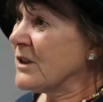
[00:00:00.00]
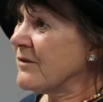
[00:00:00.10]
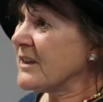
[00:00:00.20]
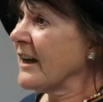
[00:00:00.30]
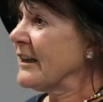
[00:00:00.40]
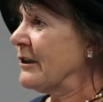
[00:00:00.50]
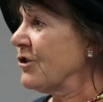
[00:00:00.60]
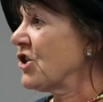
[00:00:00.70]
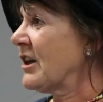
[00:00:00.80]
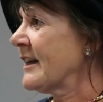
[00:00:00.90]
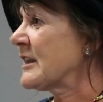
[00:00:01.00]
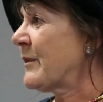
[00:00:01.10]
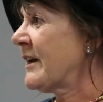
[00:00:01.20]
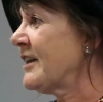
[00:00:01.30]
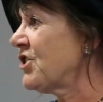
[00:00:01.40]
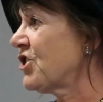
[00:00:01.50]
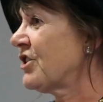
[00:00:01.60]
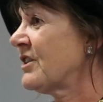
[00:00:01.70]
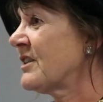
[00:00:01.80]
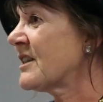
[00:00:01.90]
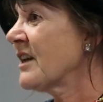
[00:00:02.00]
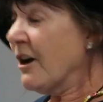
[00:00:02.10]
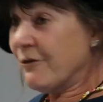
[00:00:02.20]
of psychological explanations